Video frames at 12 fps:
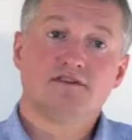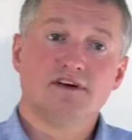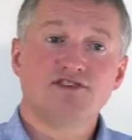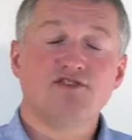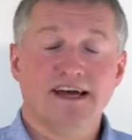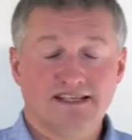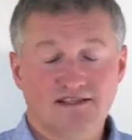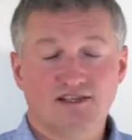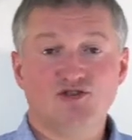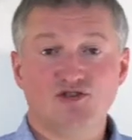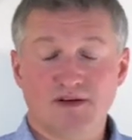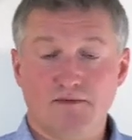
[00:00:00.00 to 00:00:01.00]
address, to
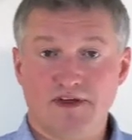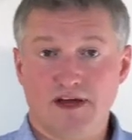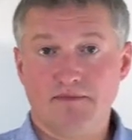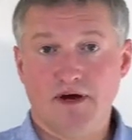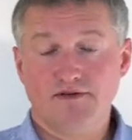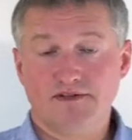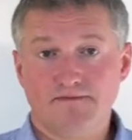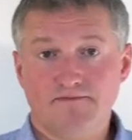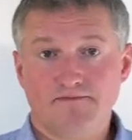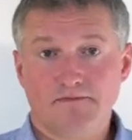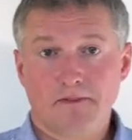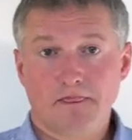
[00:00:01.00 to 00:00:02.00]
do something about.
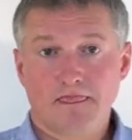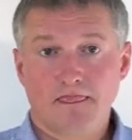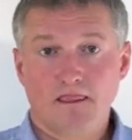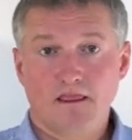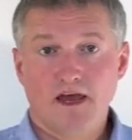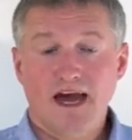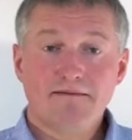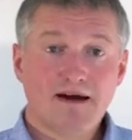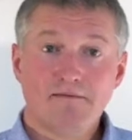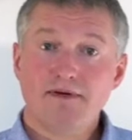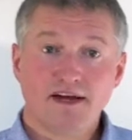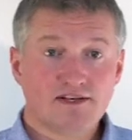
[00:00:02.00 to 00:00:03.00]
And it
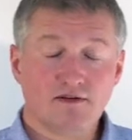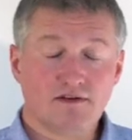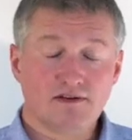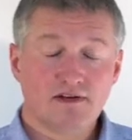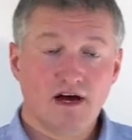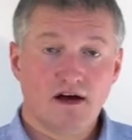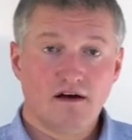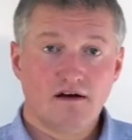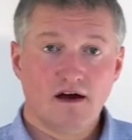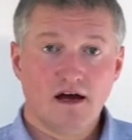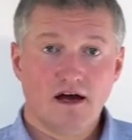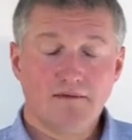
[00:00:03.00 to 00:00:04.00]
might be I don't.
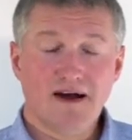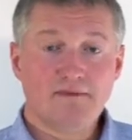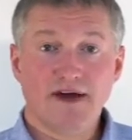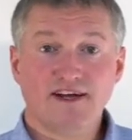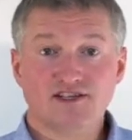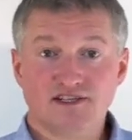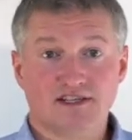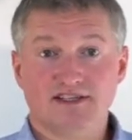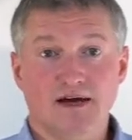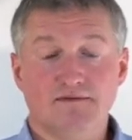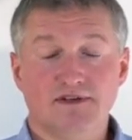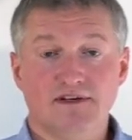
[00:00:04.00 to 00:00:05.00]
It might be I just
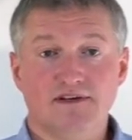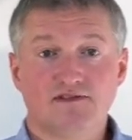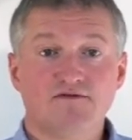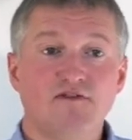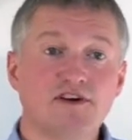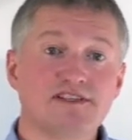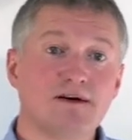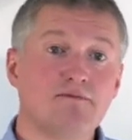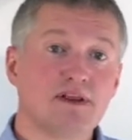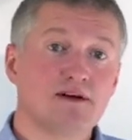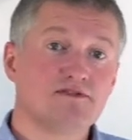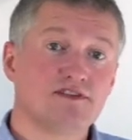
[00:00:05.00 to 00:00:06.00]
accept it. So for
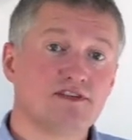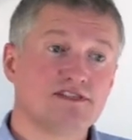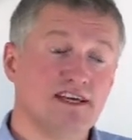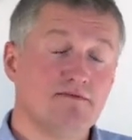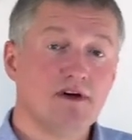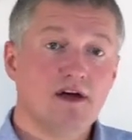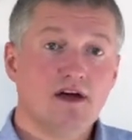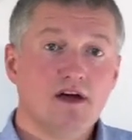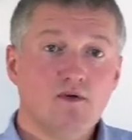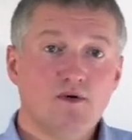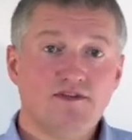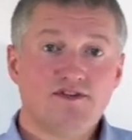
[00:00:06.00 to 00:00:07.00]
example, I was in a team
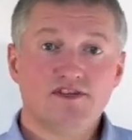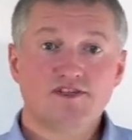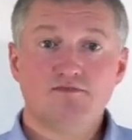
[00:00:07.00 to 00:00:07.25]
with just